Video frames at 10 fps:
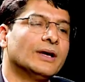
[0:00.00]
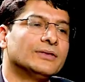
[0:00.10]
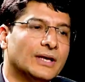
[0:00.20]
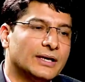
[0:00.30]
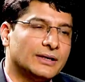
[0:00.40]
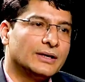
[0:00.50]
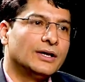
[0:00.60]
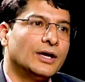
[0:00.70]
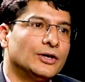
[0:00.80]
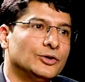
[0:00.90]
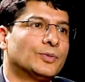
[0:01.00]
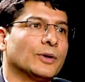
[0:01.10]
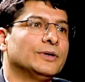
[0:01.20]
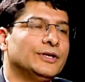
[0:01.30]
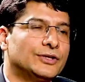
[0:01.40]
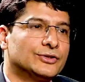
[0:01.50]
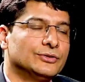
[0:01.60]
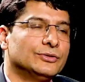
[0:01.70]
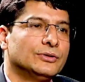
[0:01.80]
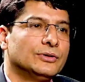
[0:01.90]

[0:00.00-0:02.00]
then you probably need to